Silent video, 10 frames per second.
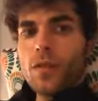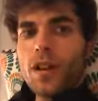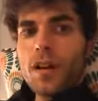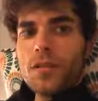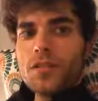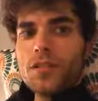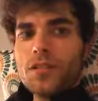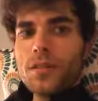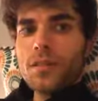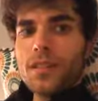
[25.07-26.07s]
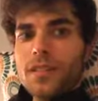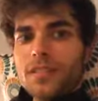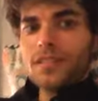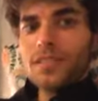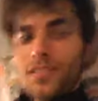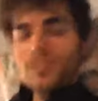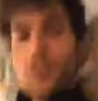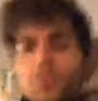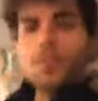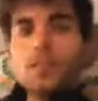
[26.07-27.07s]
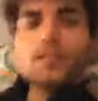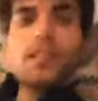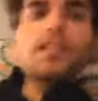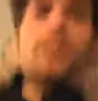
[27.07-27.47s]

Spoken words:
hours or something, super early.